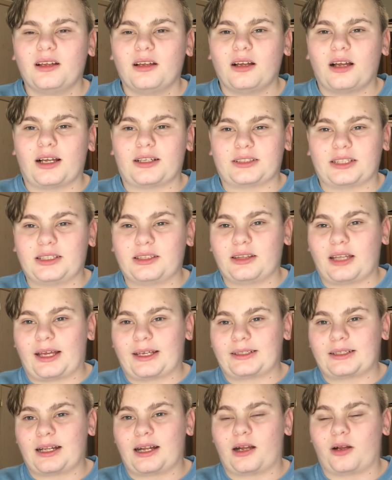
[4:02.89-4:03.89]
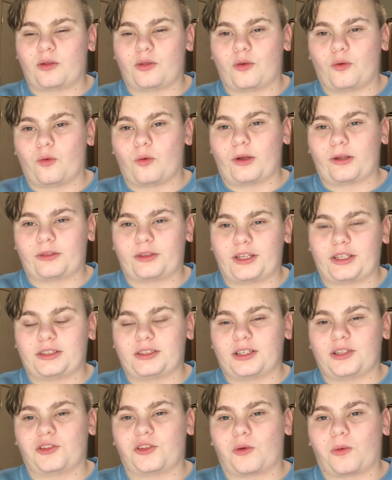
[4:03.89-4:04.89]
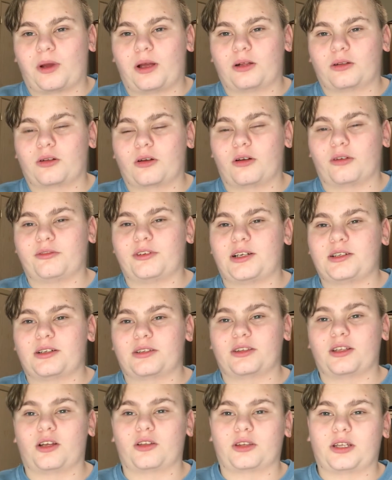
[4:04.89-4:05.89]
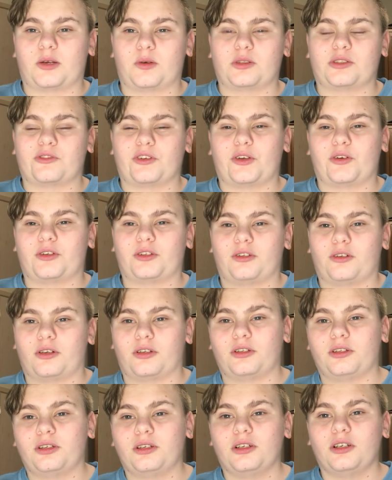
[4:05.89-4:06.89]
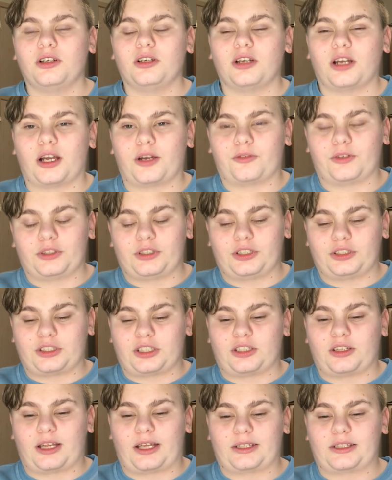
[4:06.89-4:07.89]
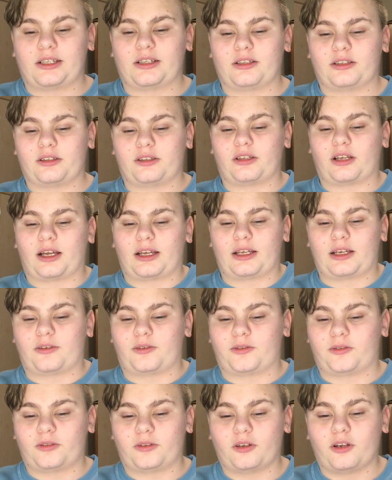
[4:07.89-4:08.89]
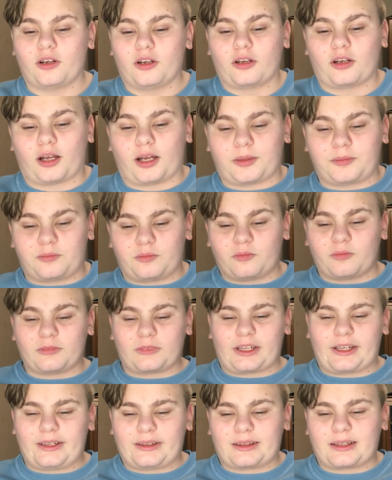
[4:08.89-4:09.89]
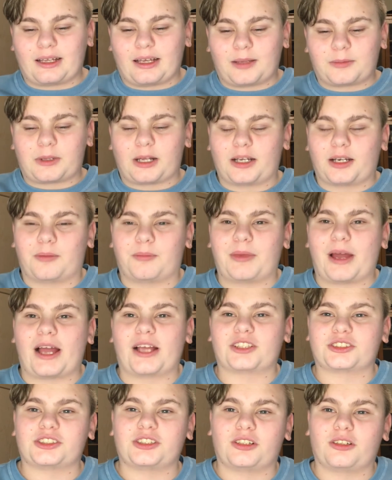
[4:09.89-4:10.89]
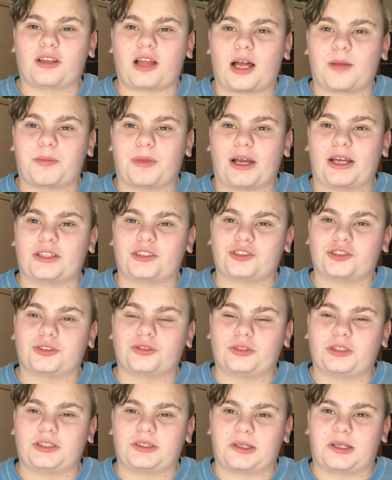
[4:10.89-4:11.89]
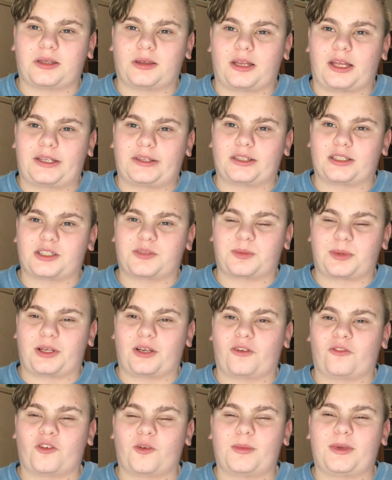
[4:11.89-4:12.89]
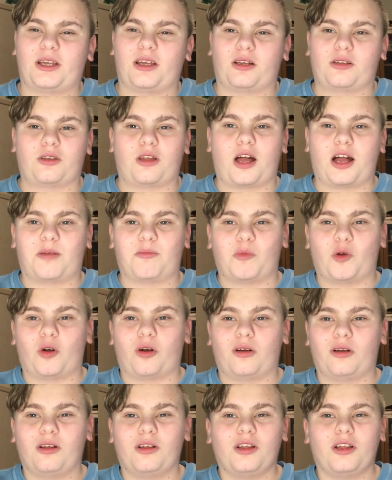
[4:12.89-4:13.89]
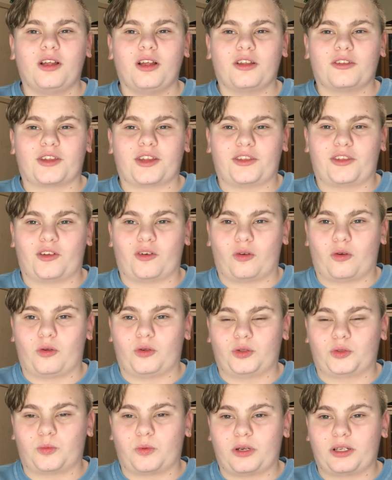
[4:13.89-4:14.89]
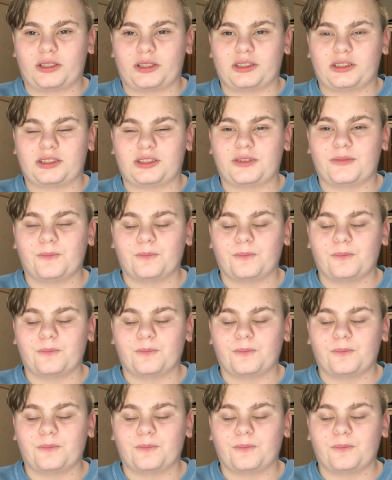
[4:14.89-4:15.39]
I did like how they did the wild card round. I thought that was very good. I really did like it, and I get that kind of bashing a lot, but I truly did like this playoff format a lot more than the old ones.